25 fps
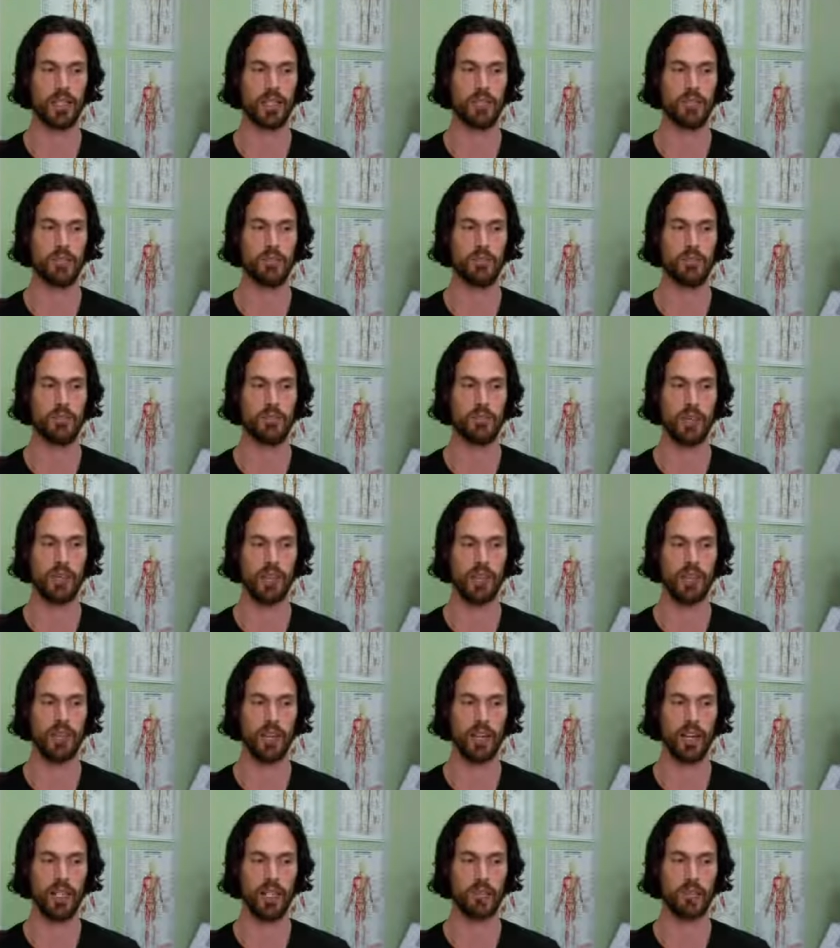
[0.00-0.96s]
It's B
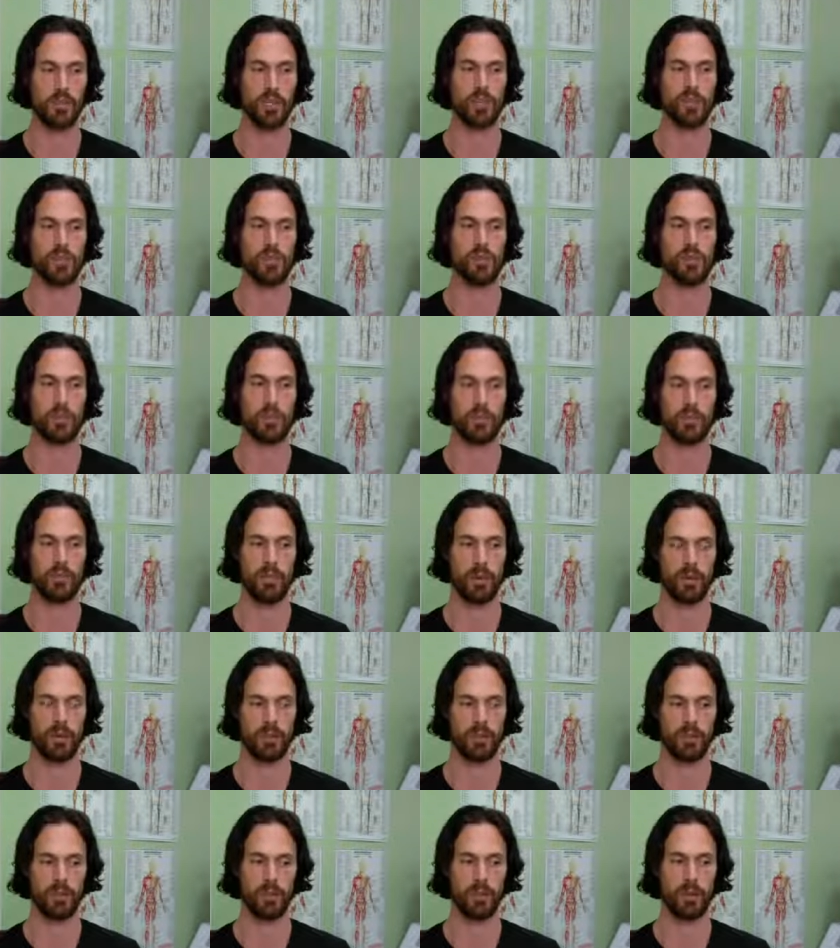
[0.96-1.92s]
vitamins with
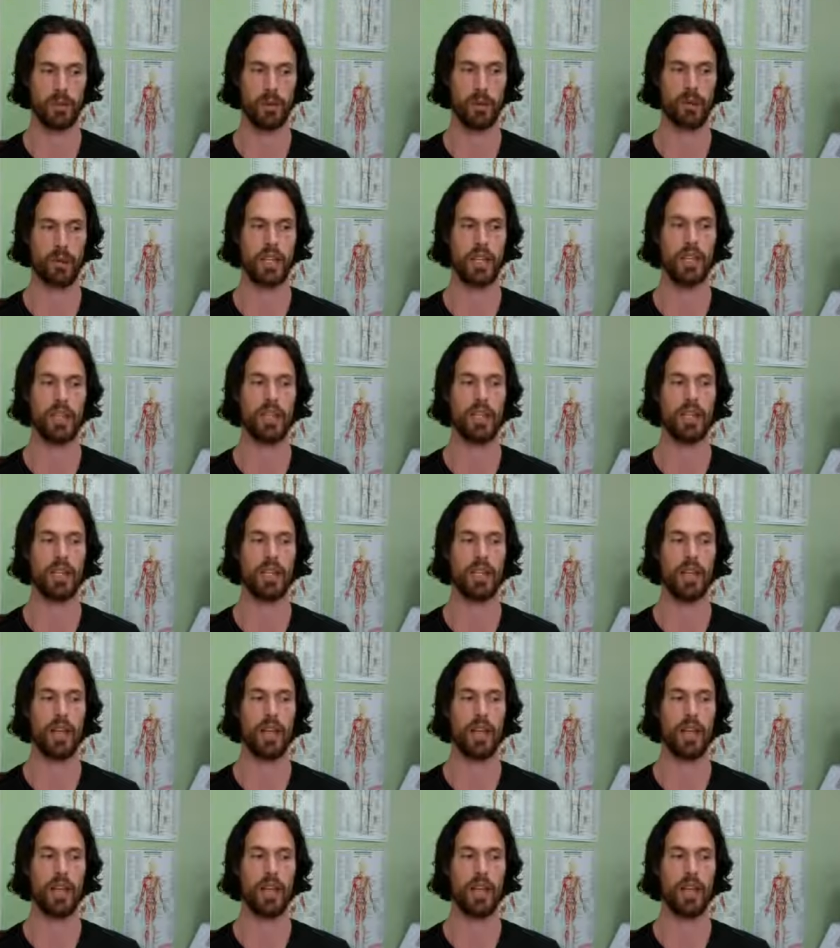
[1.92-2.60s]
methylfolate.